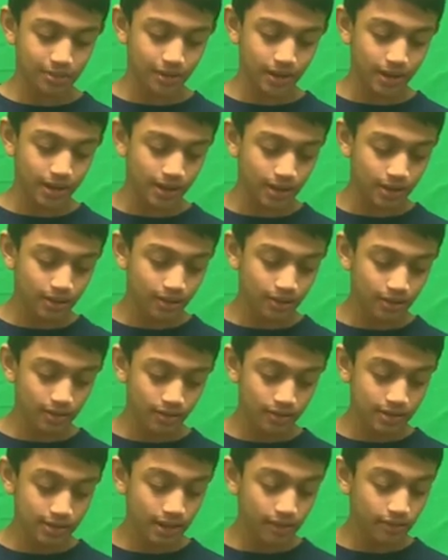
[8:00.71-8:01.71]
of rain,
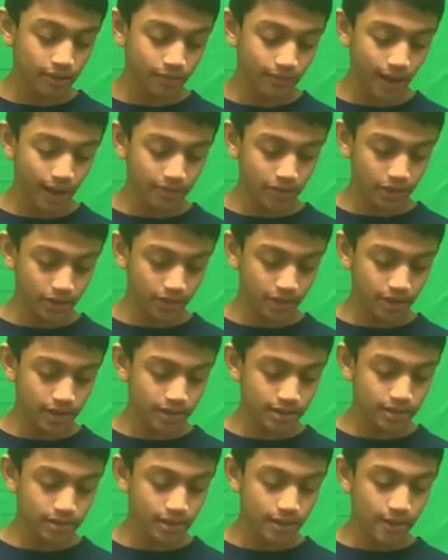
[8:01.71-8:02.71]
75
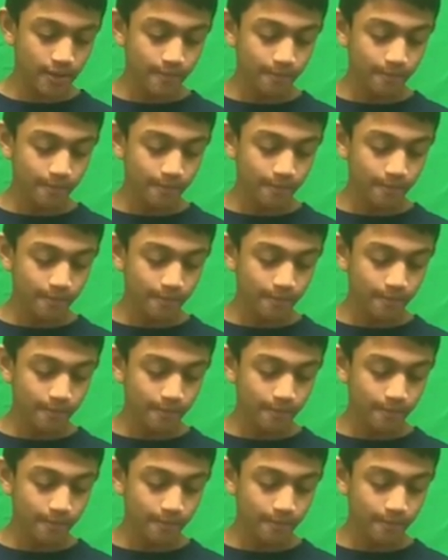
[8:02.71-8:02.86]
degrees.